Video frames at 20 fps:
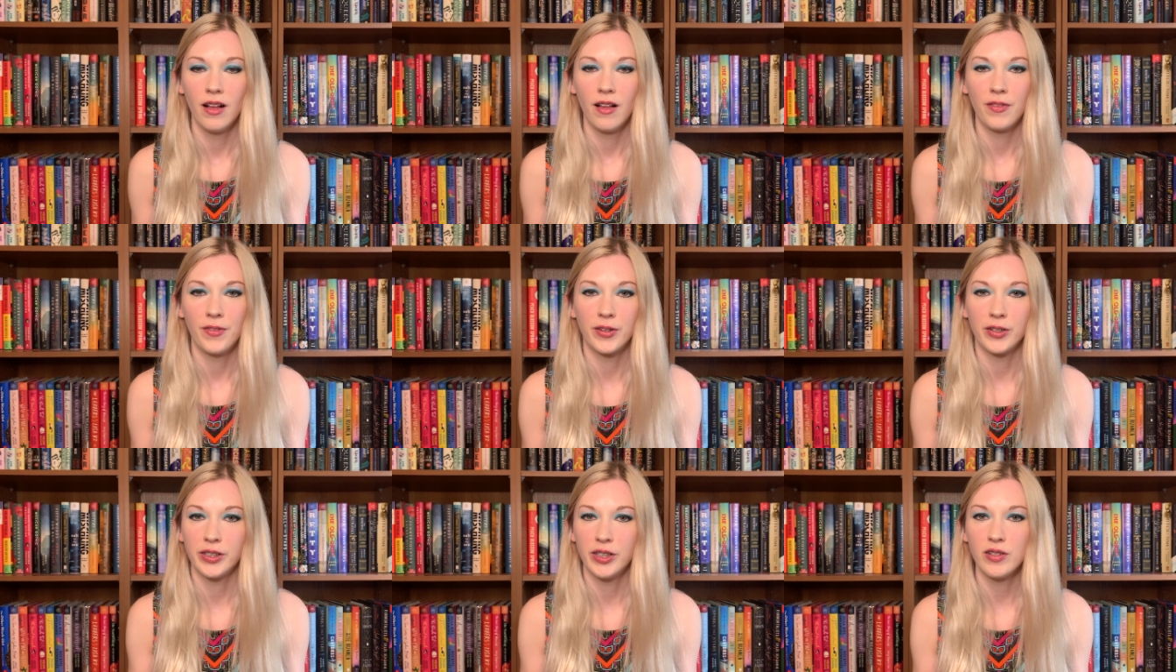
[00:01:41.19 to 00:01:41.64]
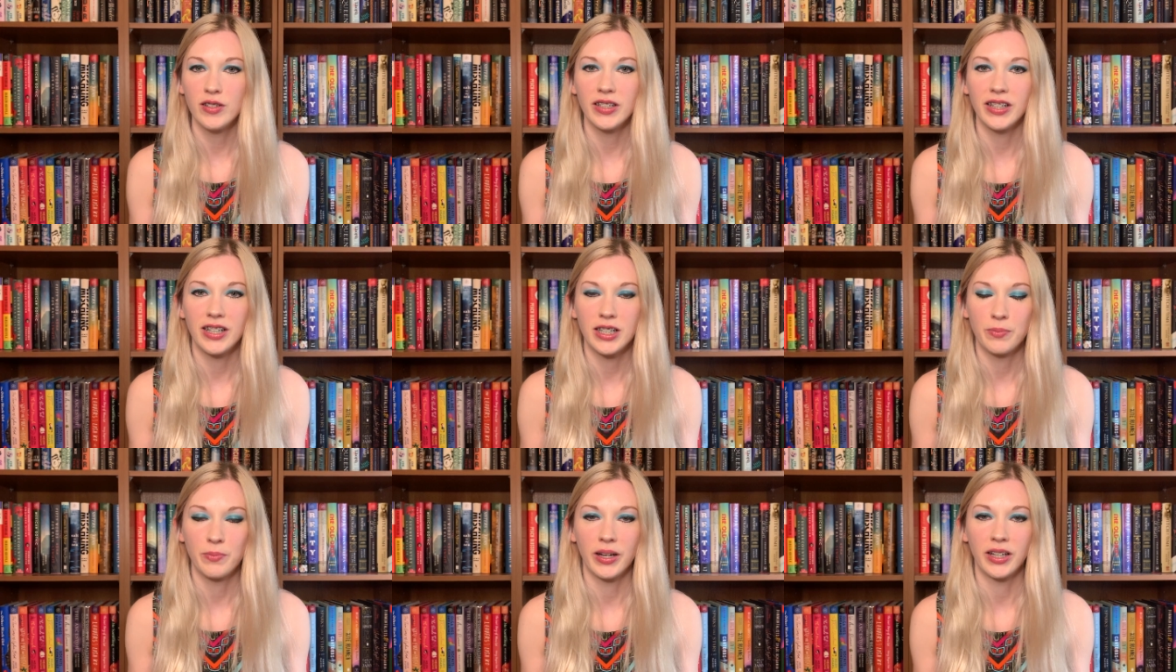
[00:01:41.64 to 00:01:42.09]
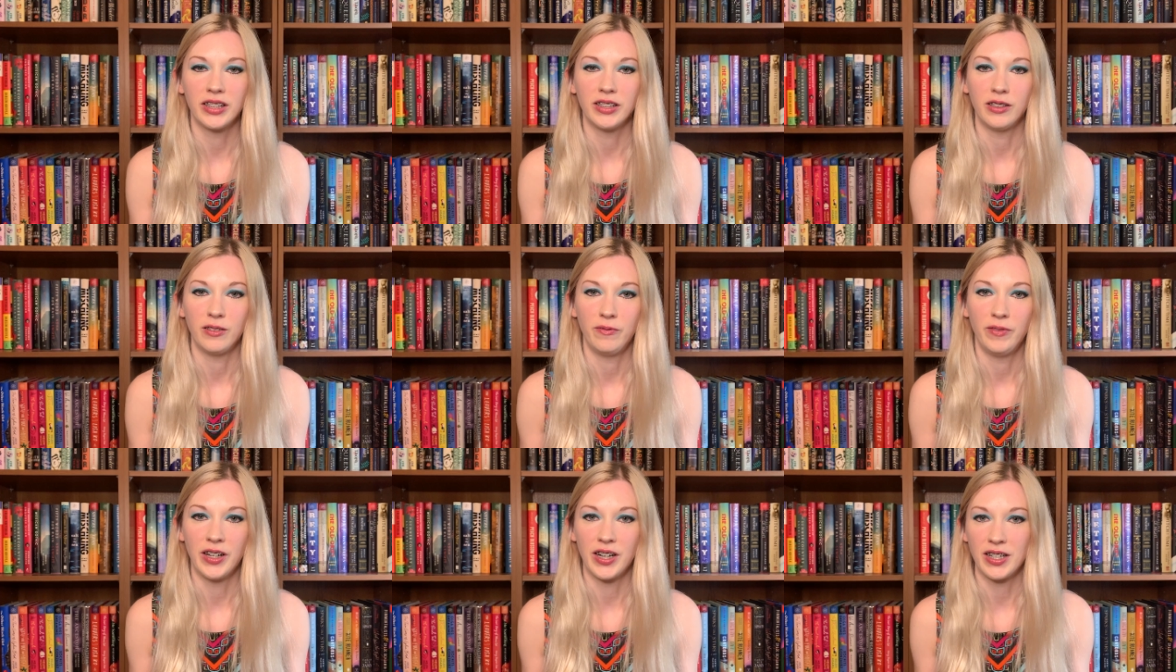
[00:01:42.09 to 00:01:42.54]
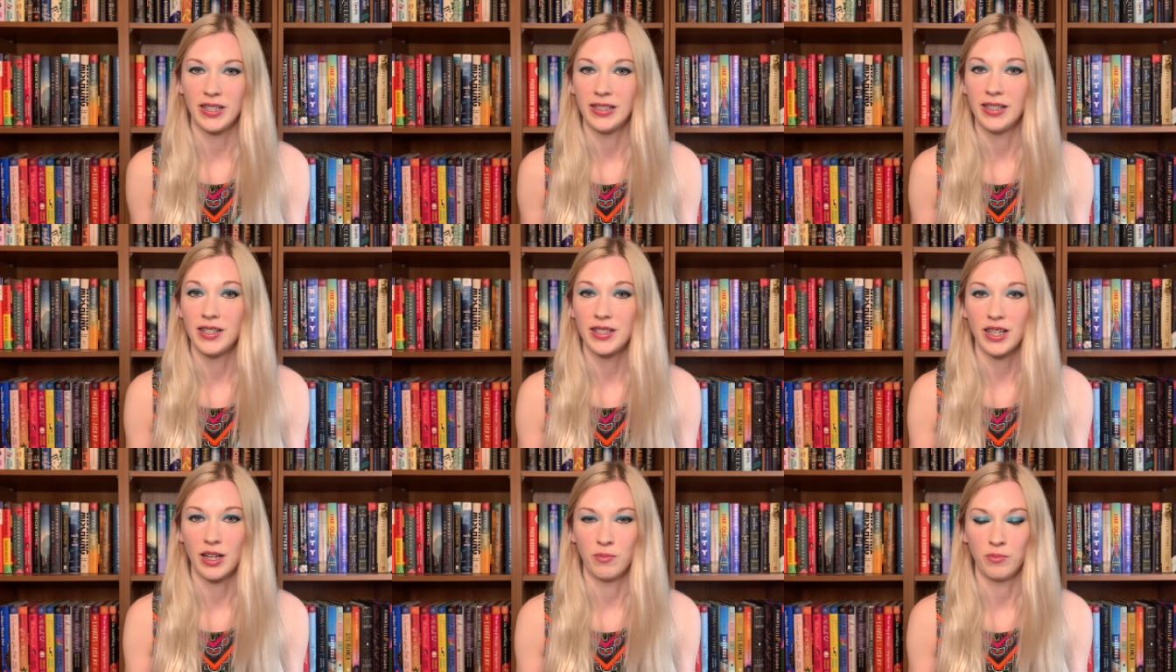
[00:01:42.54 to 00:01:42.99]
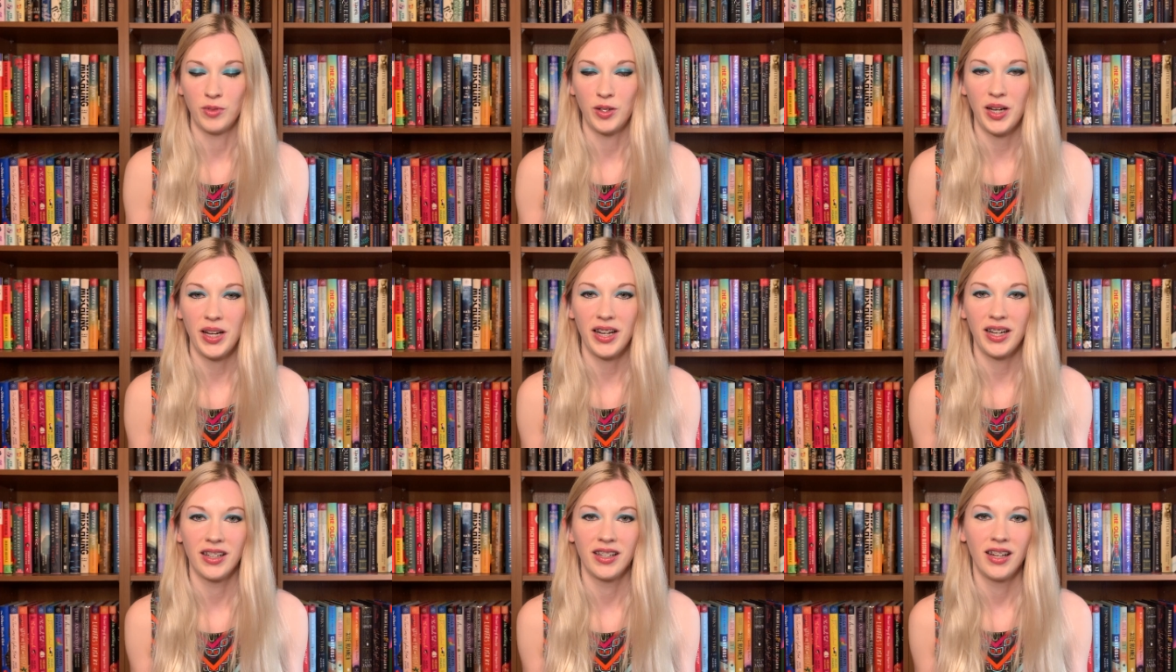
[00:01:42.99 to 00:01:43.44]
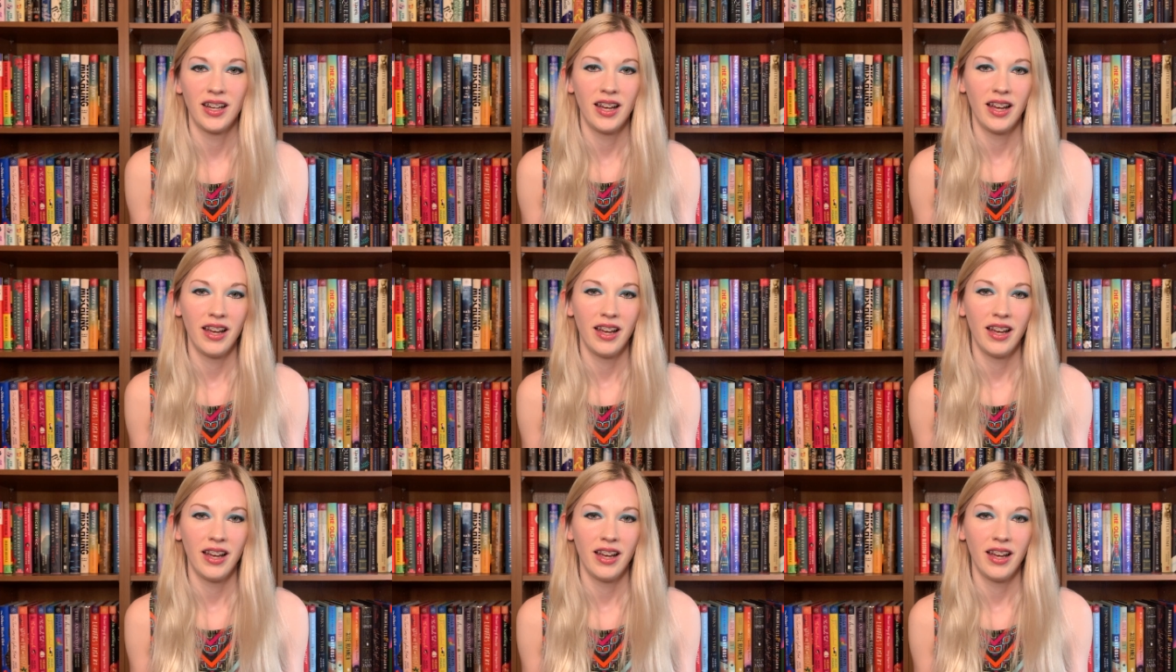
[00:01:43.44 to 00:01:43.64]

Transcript: They're usually in speculative fiction in some way.